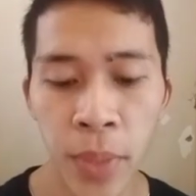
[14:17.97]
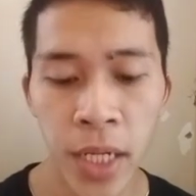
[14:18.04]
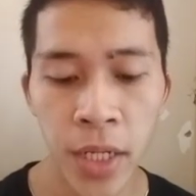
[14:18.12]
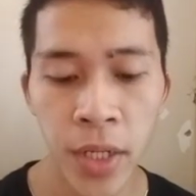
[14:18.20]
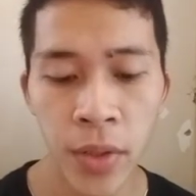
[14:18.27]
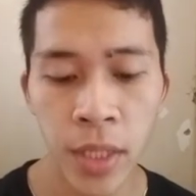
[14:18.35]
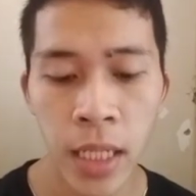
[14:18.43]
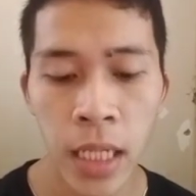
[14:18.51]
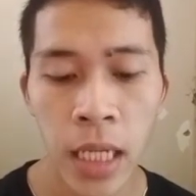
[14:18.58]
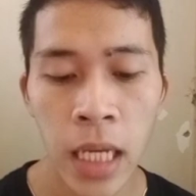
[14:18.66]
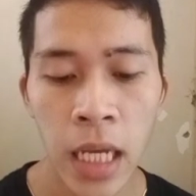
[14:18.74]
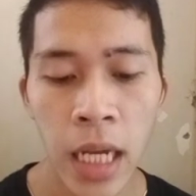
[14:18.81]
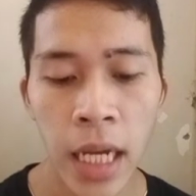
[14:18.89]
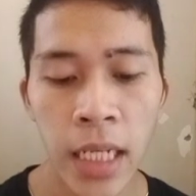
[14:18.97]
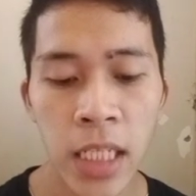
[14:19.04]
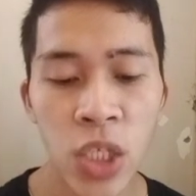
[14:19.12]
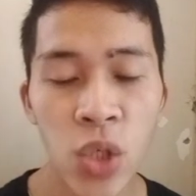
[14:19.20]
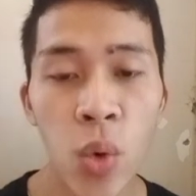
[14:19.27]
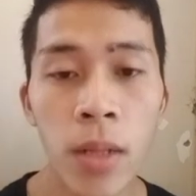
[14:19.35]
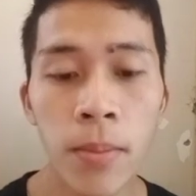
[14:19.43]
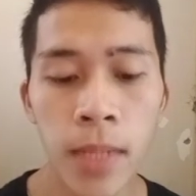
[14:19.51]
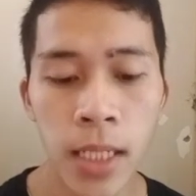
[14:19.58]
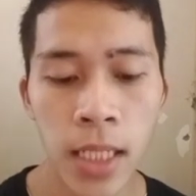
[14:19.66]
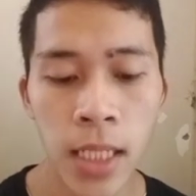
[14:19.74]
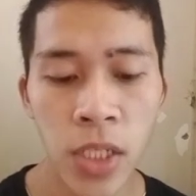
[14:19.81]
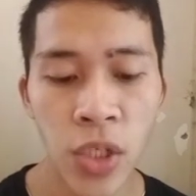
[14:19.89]
period. In the 12th
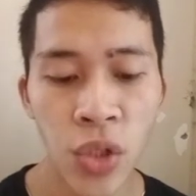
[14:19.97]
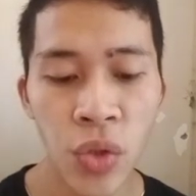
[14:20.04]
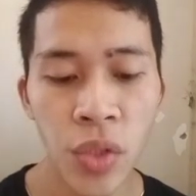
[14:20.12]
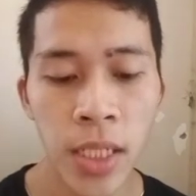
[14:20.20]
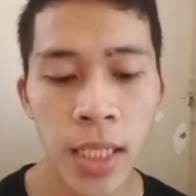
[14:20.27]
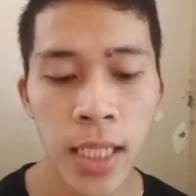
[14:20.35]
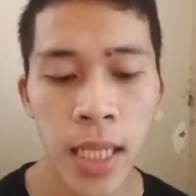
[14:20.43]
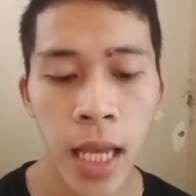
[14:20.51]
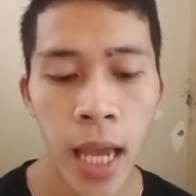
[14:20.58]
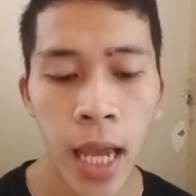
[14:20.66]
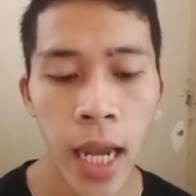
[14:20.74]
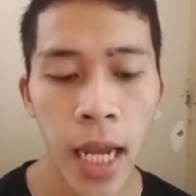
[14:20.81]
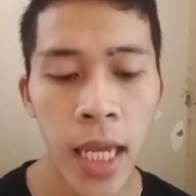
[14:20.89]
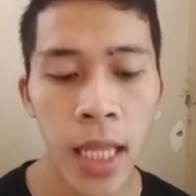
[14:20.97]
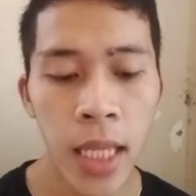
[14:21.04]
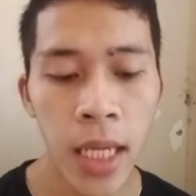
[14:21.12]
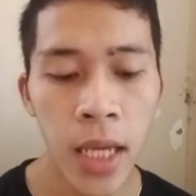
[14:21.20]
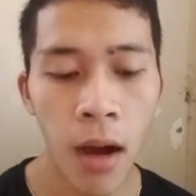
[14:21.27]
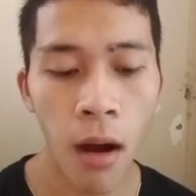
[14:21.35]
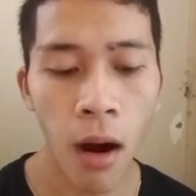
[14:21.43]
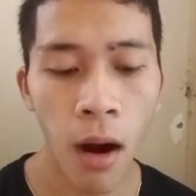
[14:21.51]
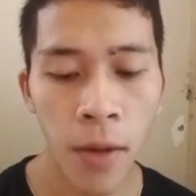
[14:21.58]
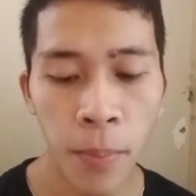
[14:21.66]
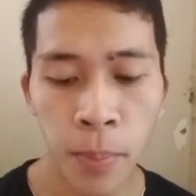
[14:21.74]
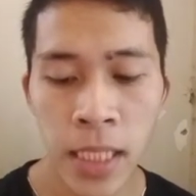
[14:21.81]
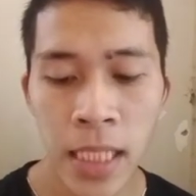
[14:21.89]
centuries AD,
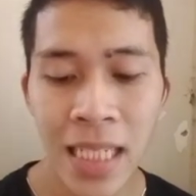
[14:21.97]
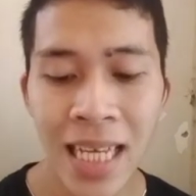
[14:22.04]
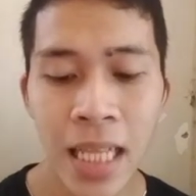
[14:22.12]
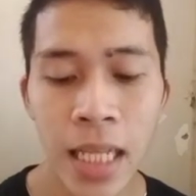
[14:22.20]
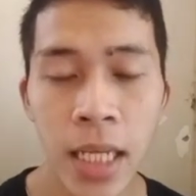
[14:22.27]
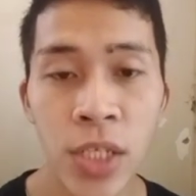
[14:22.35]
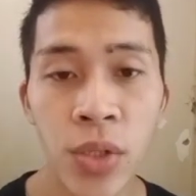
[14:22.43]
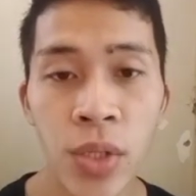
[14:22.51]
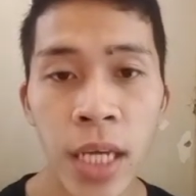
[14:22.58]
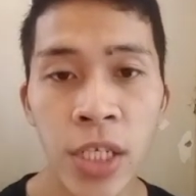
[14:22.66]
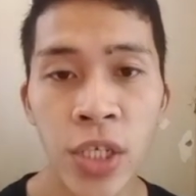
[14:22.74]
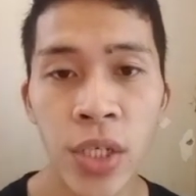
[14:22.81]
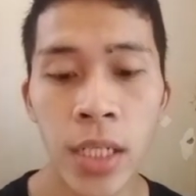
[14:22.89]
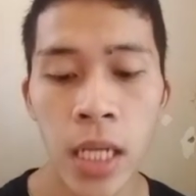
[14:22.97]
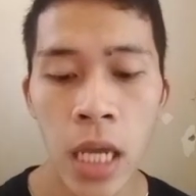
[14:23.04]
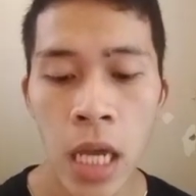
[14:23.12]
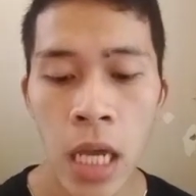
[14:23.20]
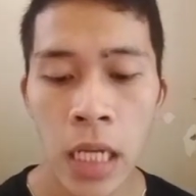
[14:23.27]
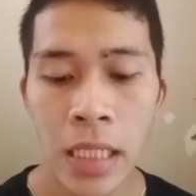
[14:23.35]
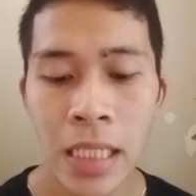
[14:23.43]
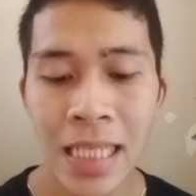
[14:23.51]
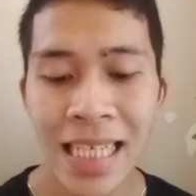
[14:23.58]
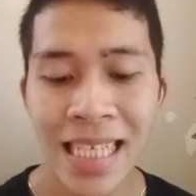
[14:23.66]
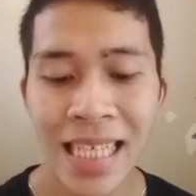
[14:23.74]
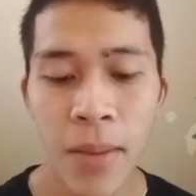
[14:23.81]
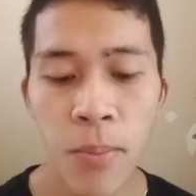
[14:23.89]
our physical education
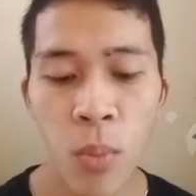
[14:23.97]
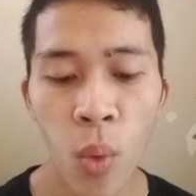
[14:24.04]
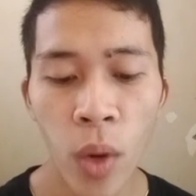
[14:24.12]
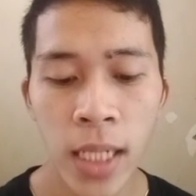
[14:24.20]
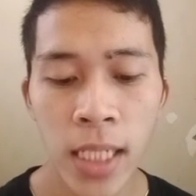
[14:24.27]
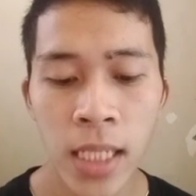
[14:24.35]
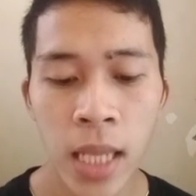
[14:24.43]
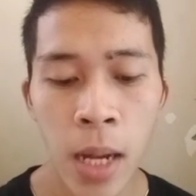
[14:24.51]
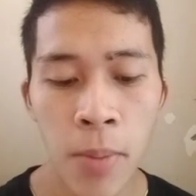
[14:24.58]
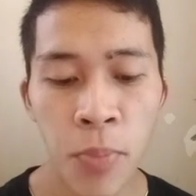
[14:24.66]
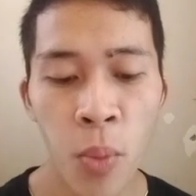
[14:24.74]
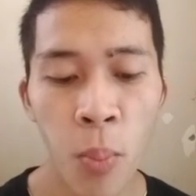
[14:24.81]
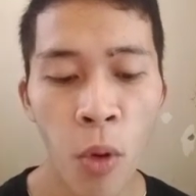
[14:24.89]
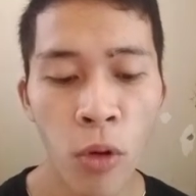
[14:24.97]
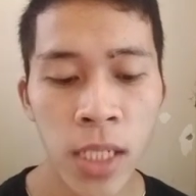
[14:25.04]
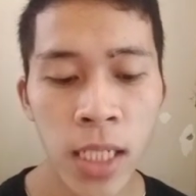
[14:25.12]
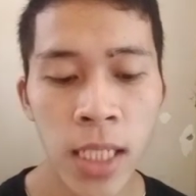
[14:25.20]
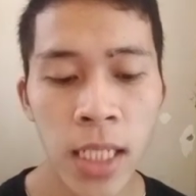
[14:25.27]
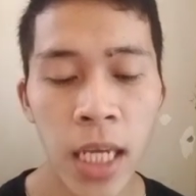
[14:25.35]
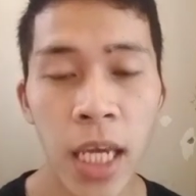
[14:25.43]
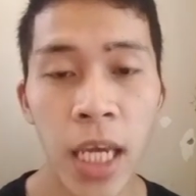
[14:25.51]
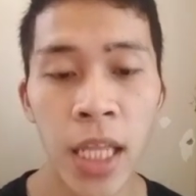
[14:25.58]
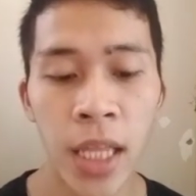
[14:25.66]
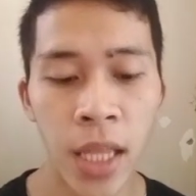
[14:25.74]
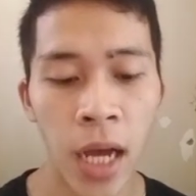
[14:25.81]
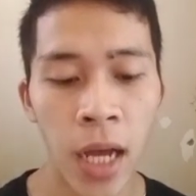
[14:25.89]
system was promoted
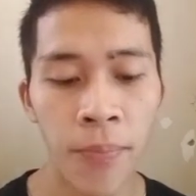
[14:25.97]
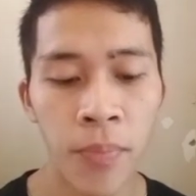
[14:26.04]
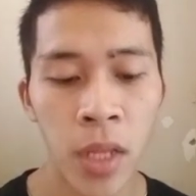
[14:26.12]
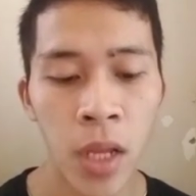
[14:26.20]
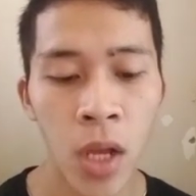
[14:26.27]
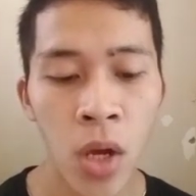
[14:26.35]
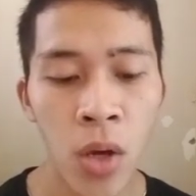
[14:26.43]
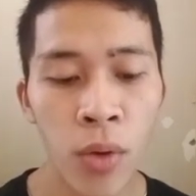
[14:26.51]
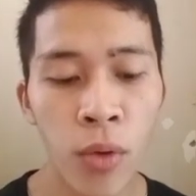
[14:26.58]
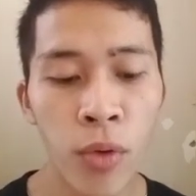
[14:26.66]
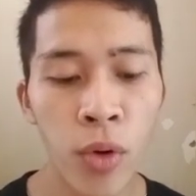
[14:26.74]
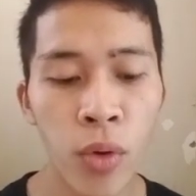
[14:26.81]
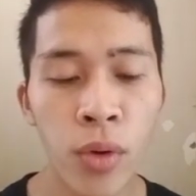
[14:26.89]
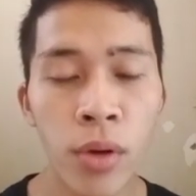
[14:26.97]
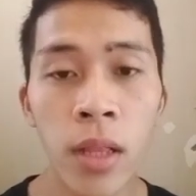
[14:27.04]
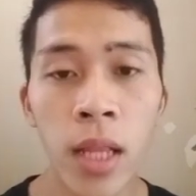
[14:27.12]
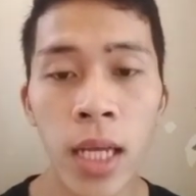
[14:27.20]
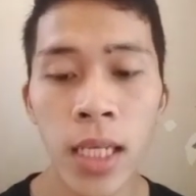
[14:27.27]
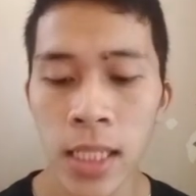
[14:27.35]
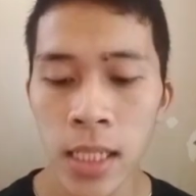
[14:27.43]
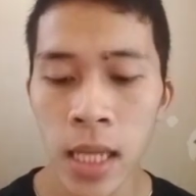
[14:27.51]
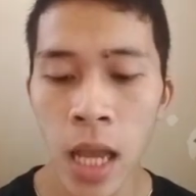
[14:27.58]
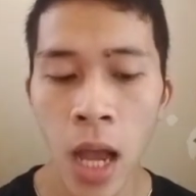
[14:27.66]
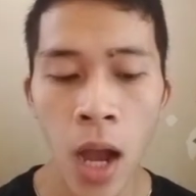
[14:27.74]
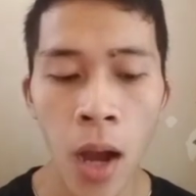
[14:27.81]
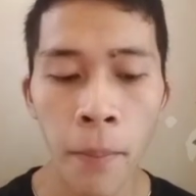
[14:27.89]
in the Gurukulas
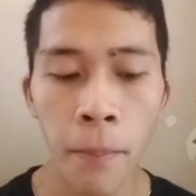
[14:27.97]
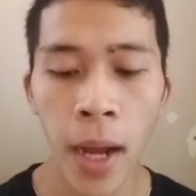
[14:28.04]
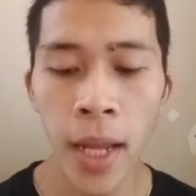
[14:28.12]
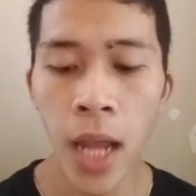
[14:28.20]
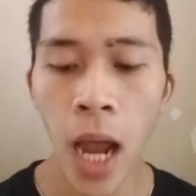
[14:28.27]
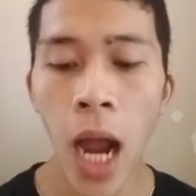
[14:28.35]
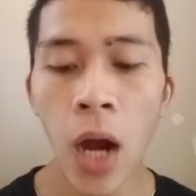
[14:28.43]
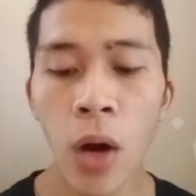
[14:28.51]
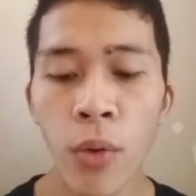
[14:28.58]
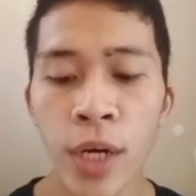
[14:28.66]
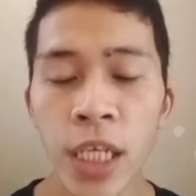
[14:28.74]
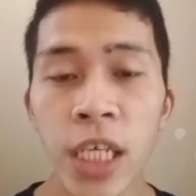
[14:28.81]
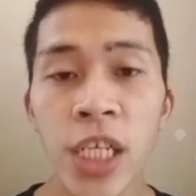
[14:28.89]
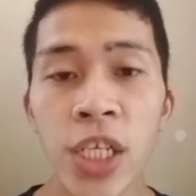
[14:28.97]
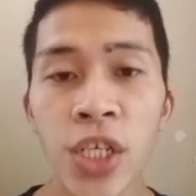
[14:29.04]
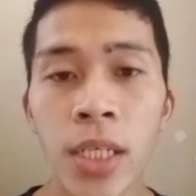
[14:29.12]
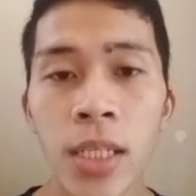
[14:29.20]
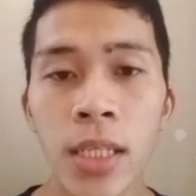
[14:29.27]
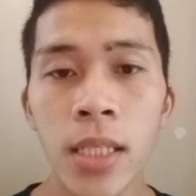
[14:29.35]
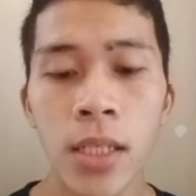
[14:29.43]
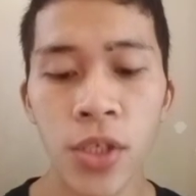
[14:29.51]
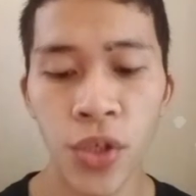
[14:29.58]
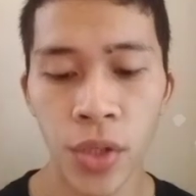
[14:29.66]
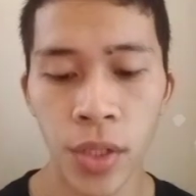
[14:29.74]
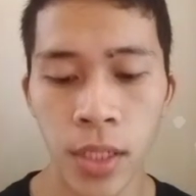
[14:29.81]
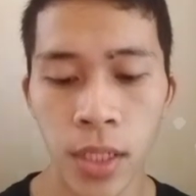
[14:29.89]
by our ancient
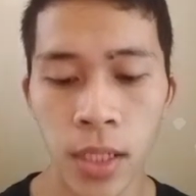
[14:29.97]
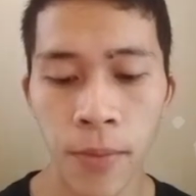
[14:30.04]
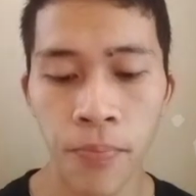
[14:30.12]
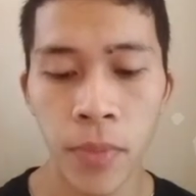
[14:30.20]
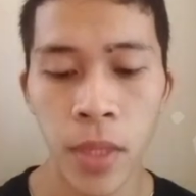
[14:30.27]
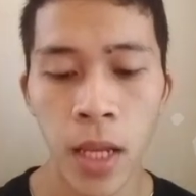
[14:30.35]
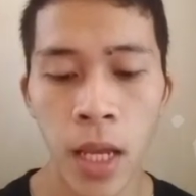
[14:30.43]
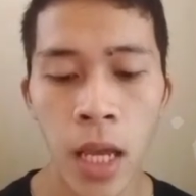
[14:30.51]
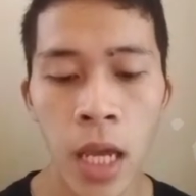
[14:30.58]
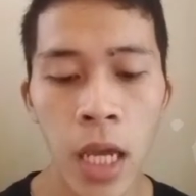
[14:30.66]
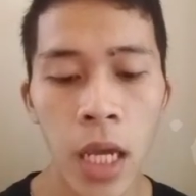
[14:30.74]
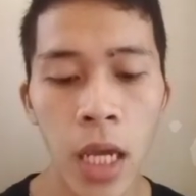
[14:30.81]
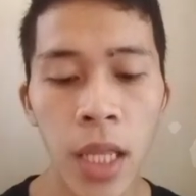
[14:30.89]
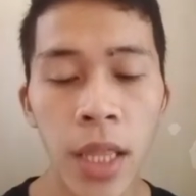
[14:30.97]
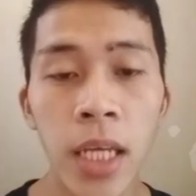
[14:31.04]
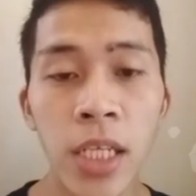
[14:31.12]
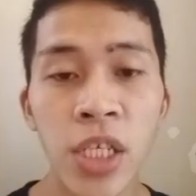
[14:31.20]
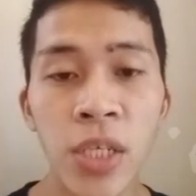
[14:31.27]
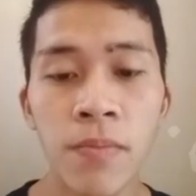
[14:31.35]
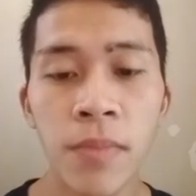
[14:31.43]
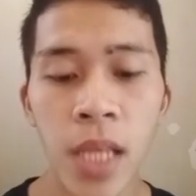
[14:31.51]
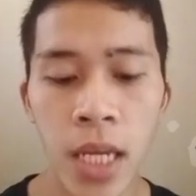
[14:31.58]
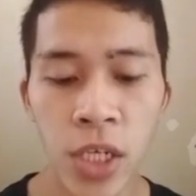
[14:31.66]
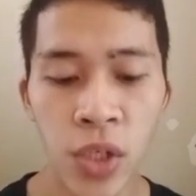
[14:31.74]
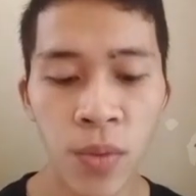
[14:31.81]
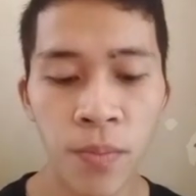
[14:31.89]
teachers. In the
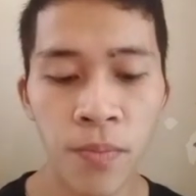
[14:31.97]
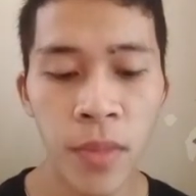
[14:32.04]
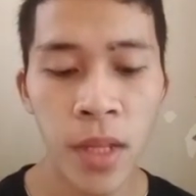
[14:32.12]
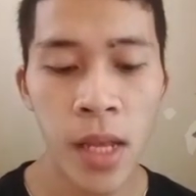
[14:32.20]
gymnasium,